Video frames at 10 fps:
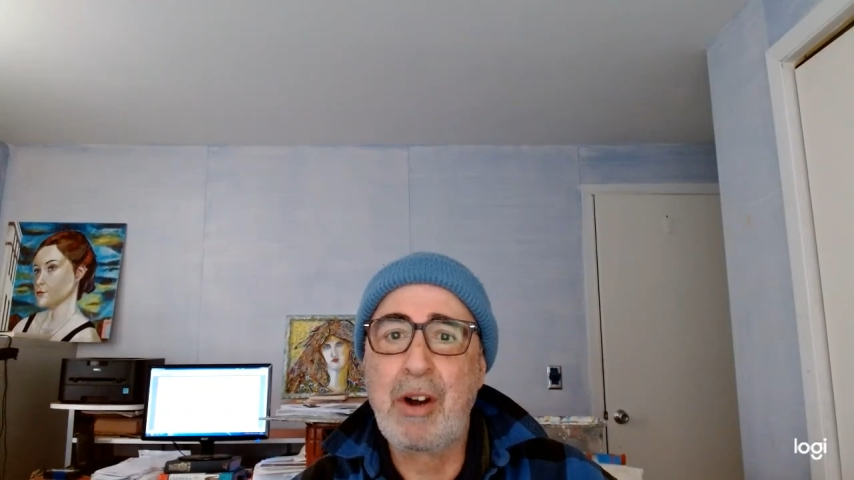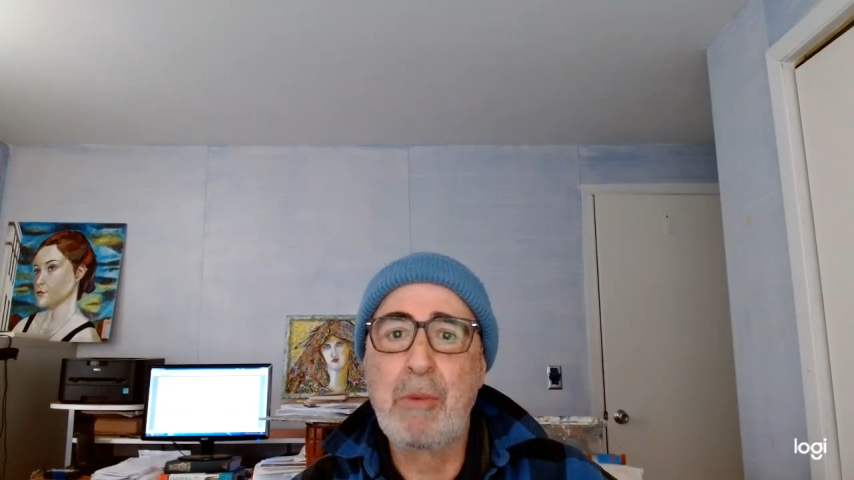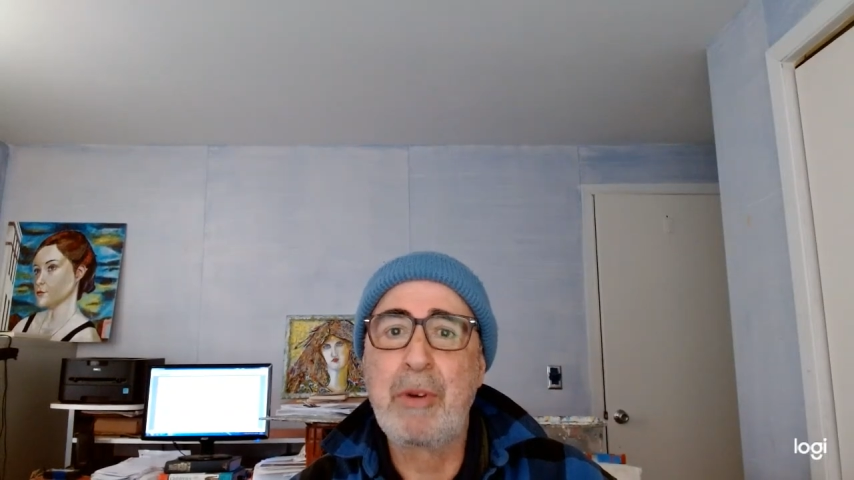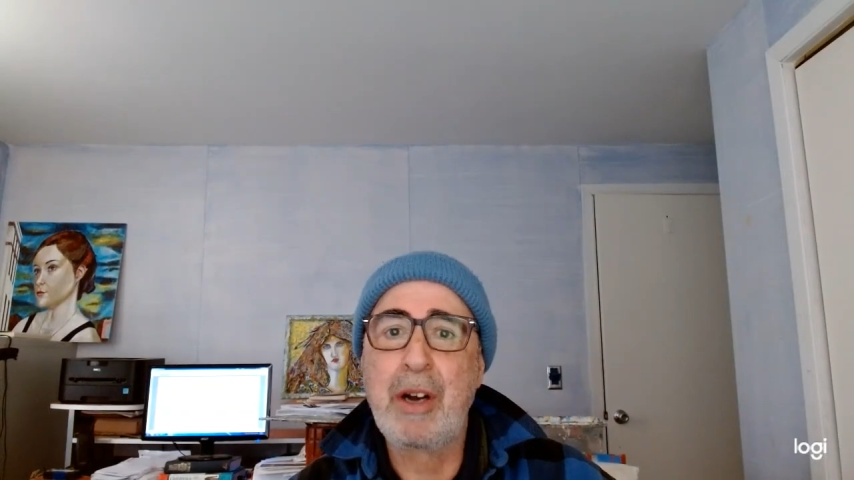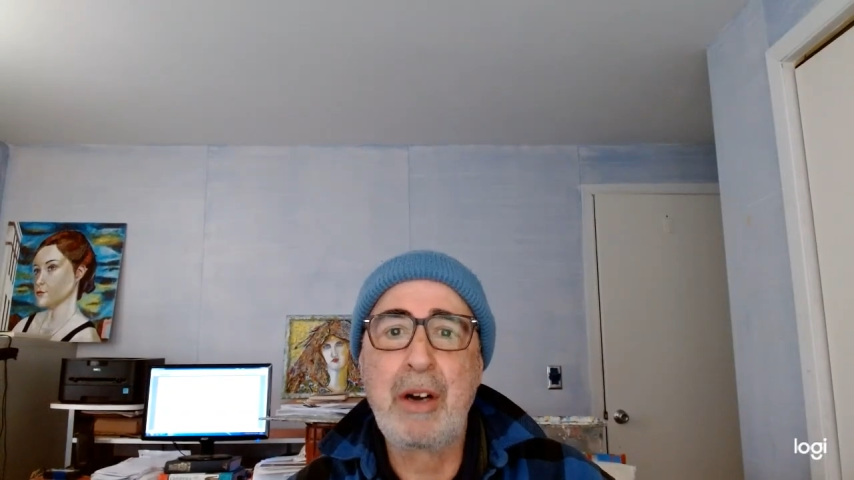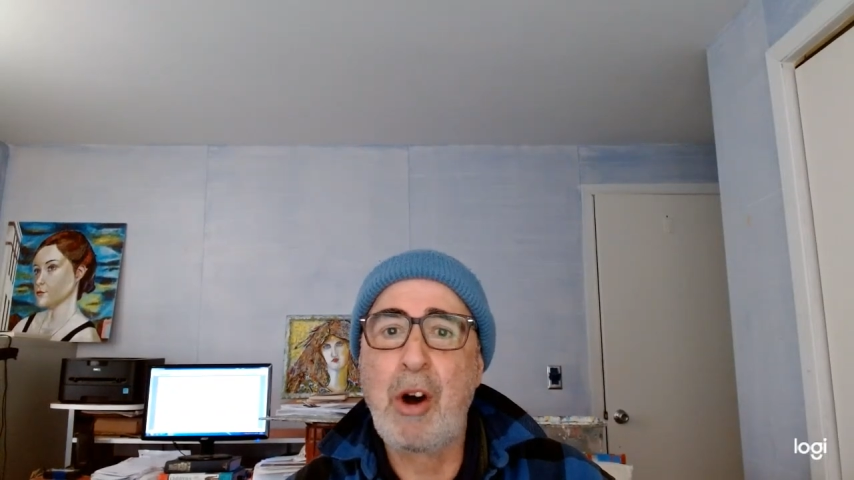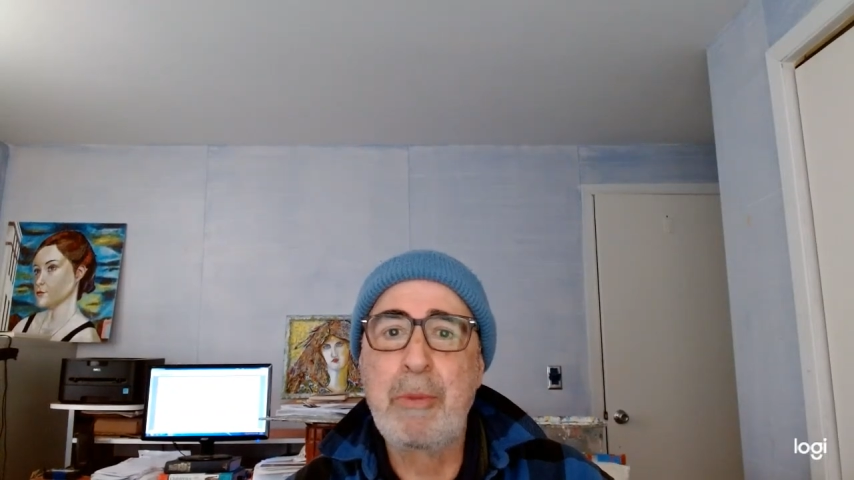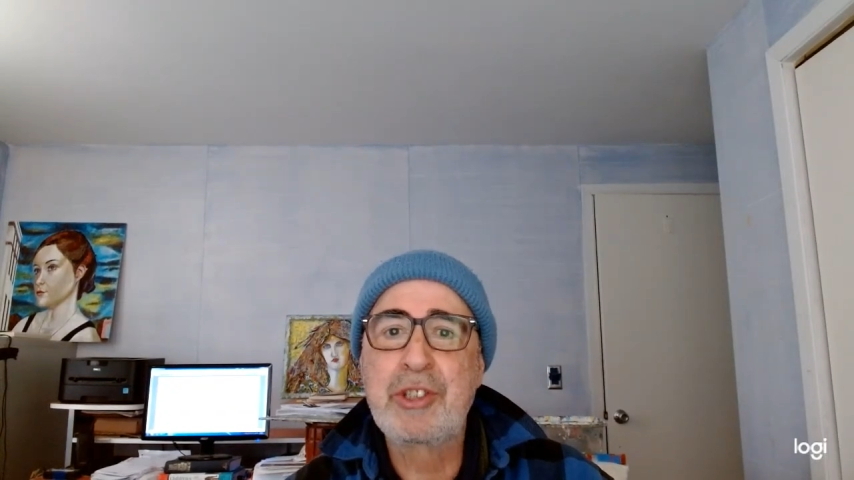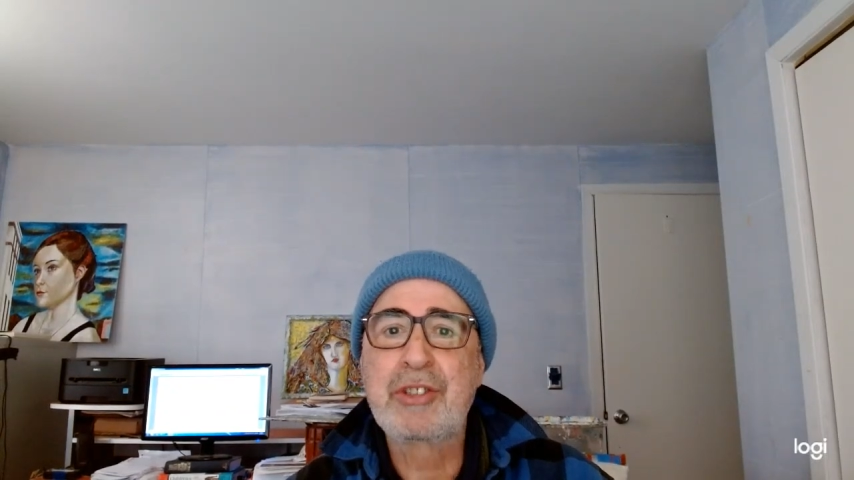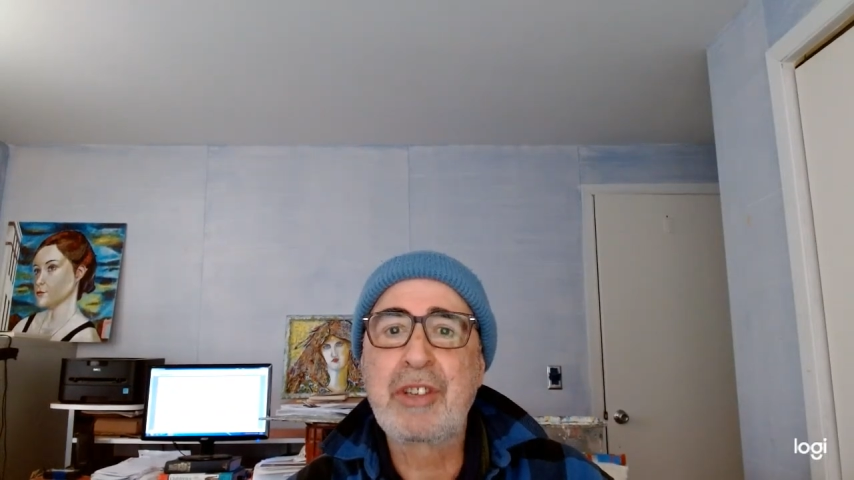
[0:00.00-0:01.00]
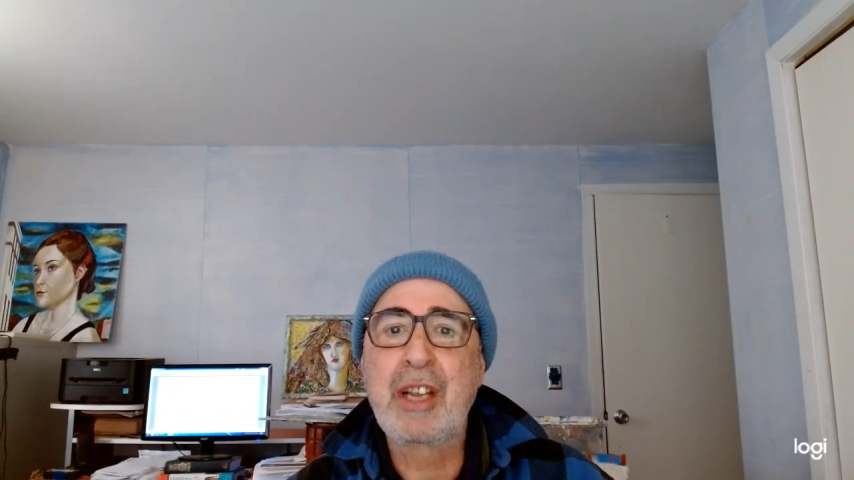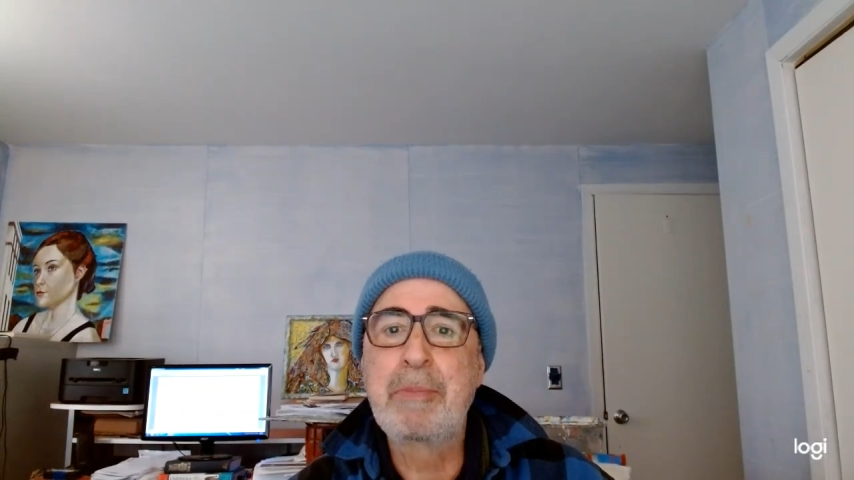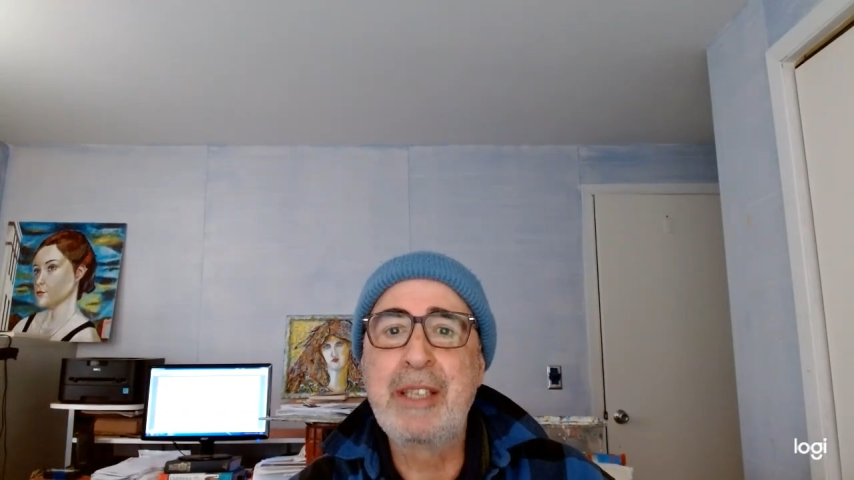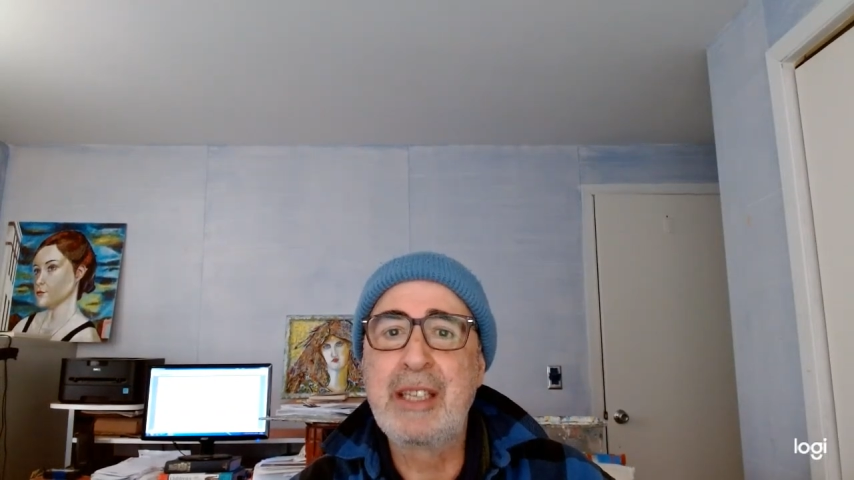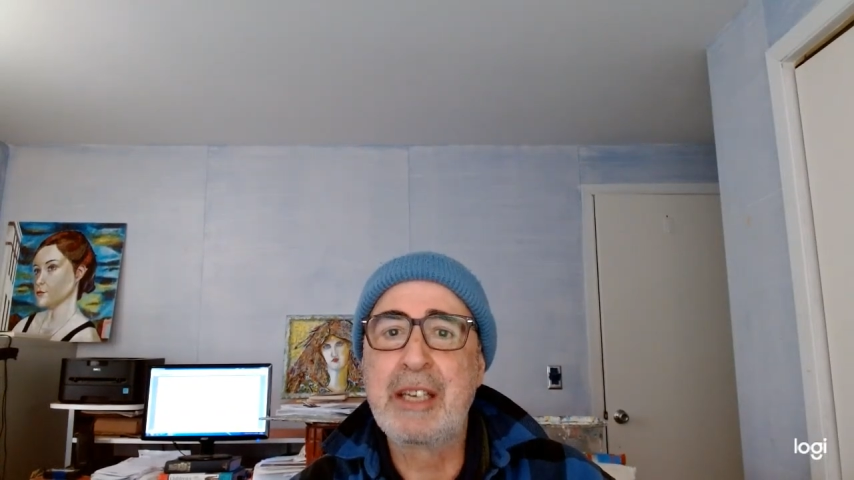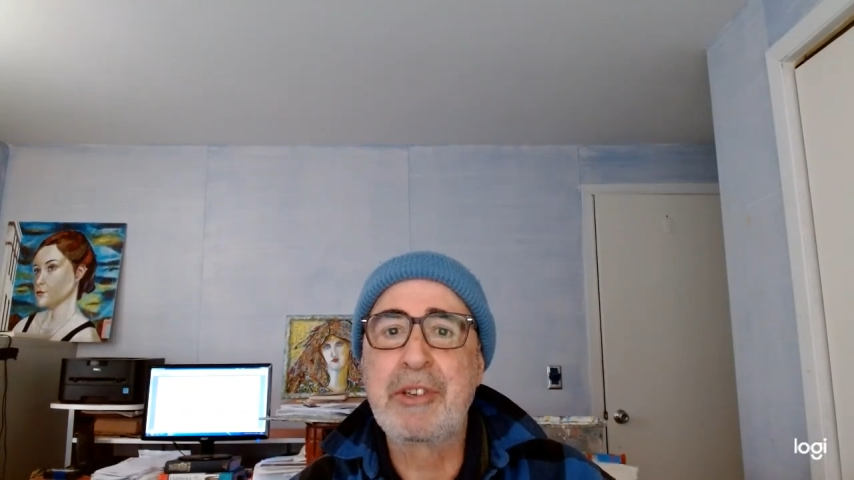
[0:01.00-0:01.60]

almost completely